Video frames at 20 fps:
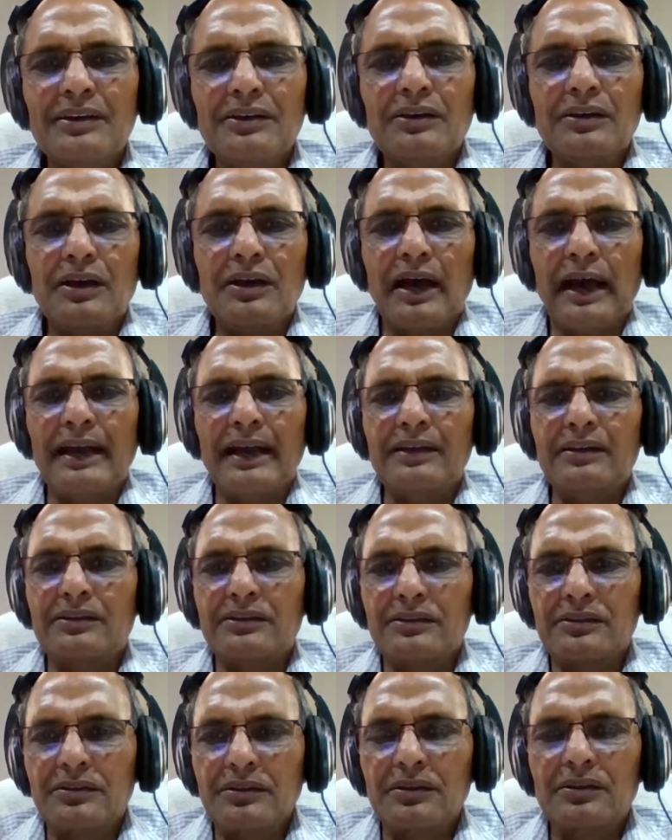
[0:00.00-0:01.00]

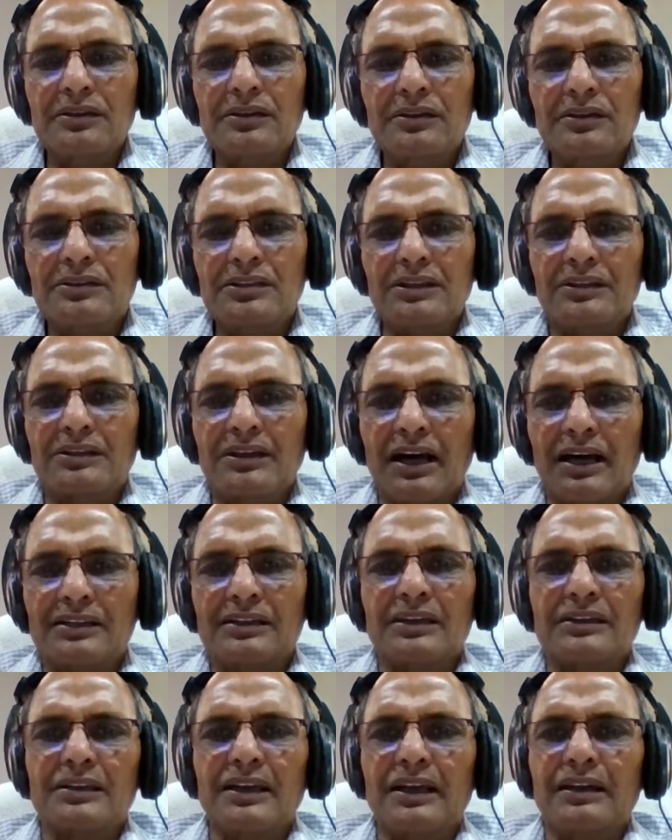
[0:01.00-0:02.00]
And see,
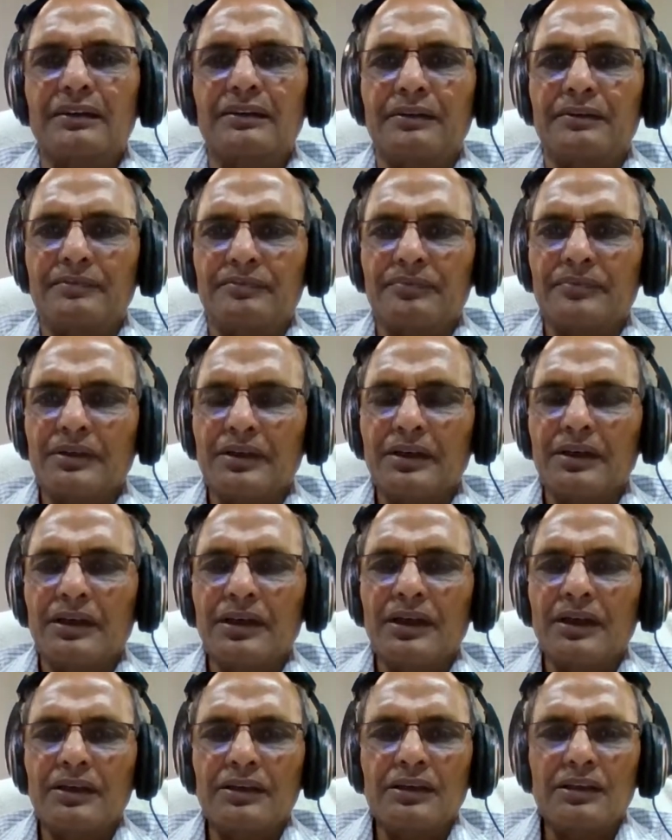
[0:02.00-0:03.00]
rather than
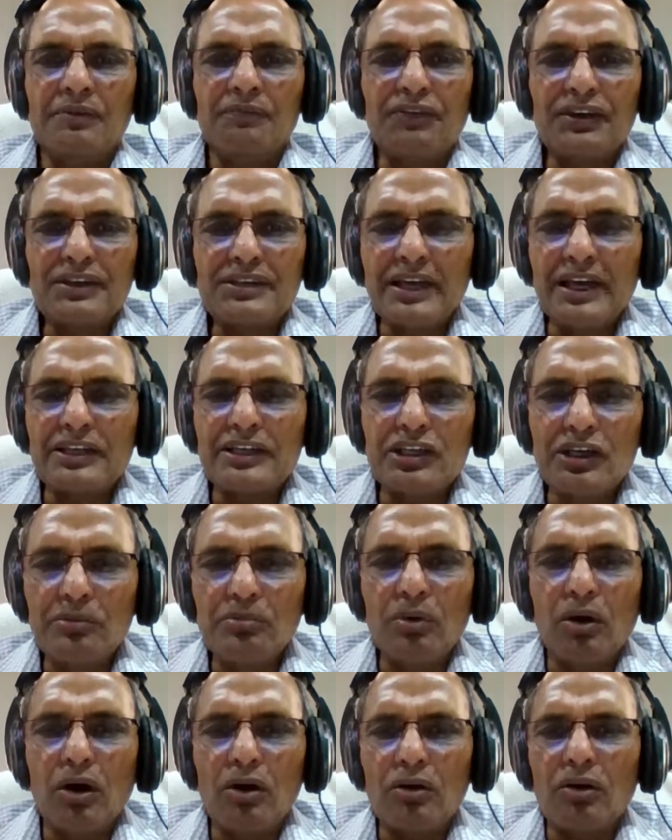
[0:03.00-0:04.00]

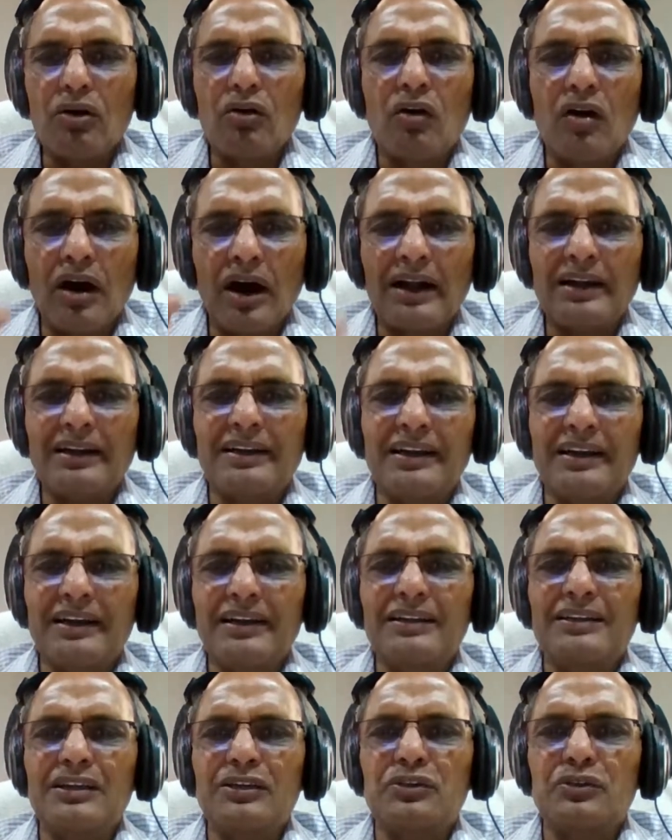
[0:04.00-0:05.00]
emphasizing more on
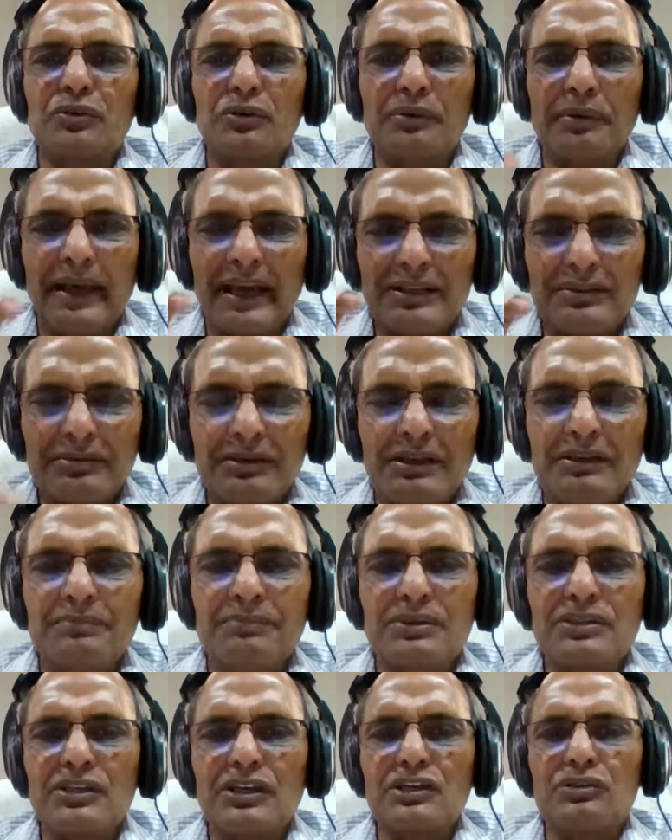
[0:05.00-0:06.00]
content, they should actually
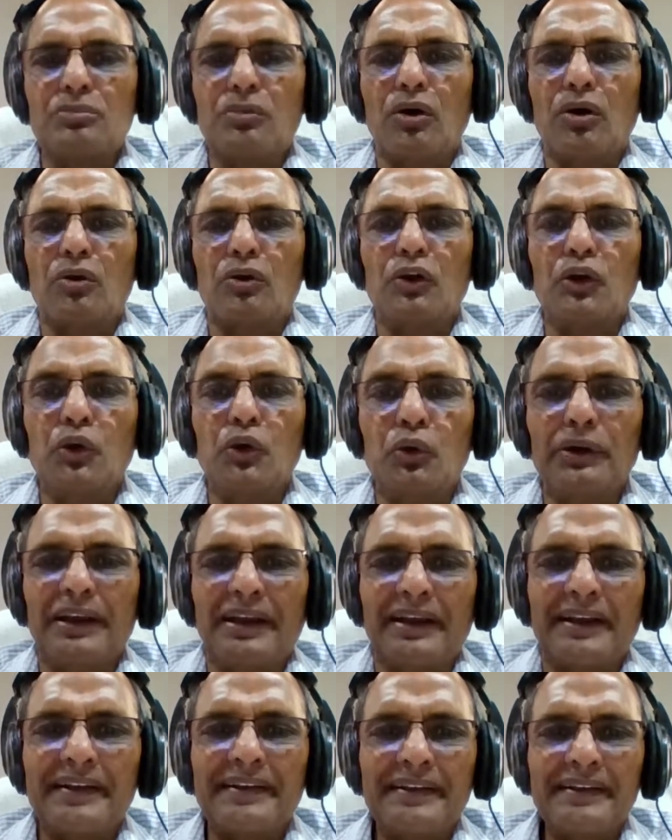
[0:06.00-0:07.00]
emphasize more on
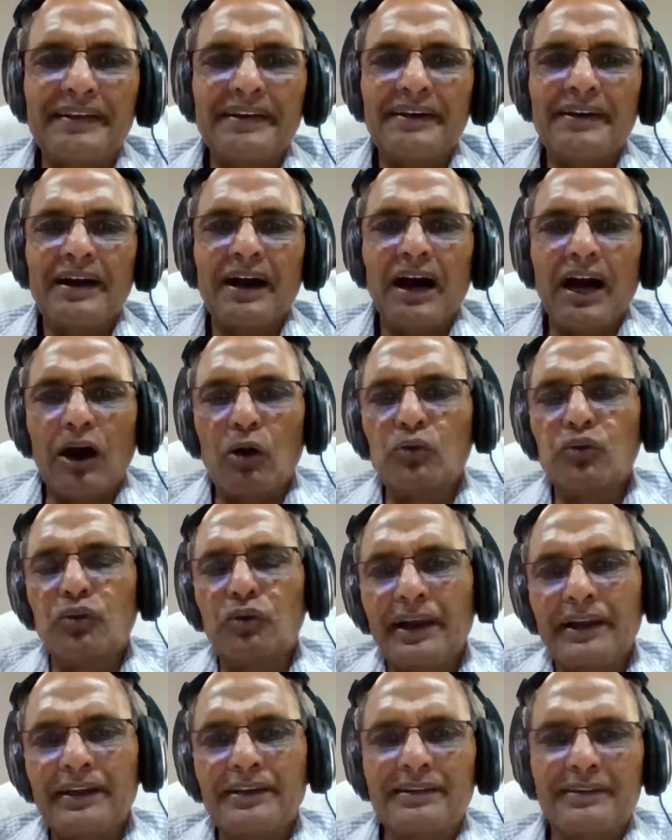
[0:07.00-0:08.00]
doing, how
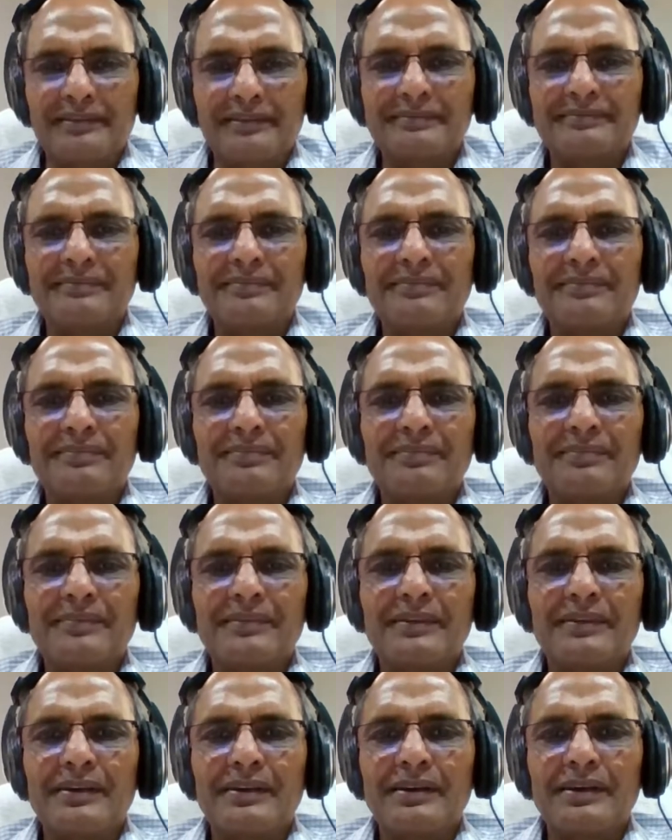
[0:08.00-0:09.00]
to write,
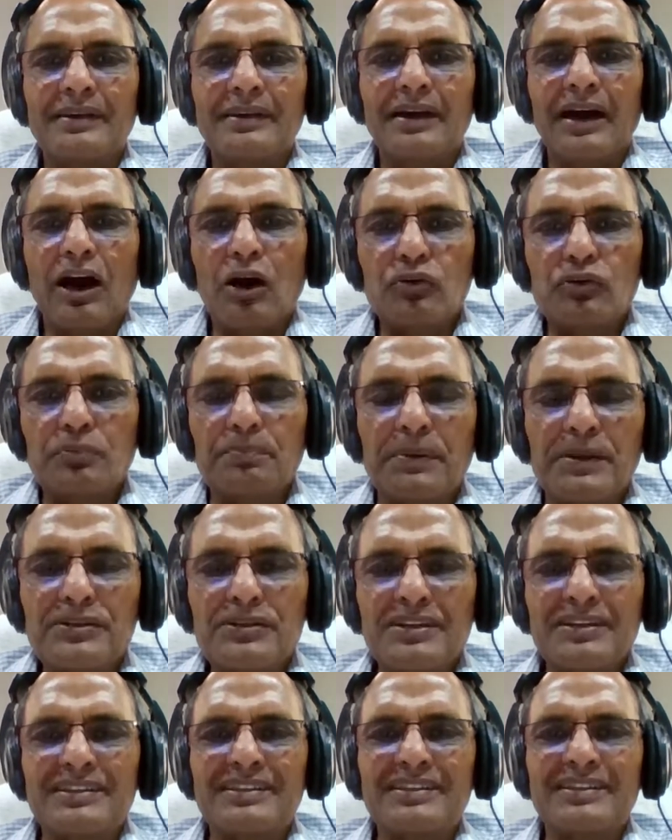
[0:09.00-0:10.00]
how to
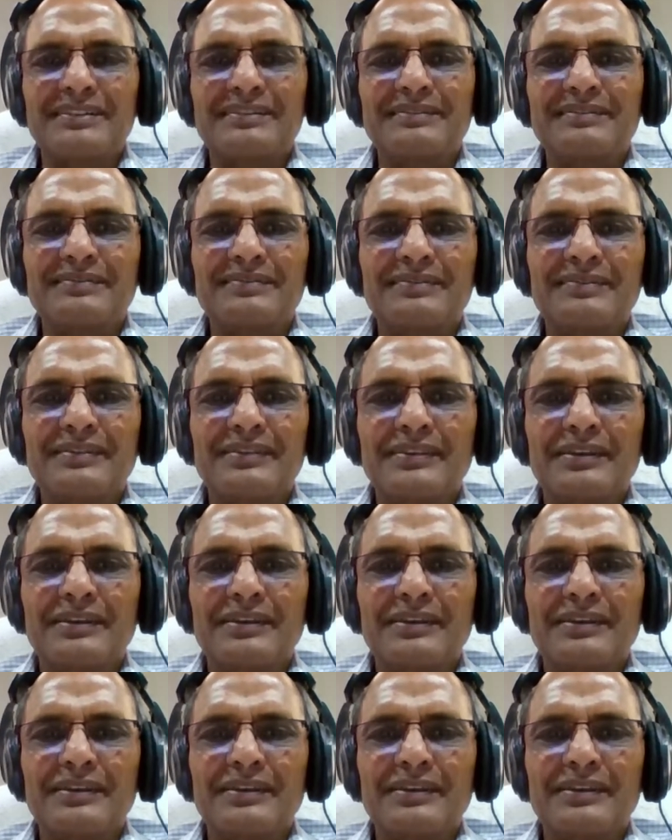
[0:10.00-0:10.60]
present,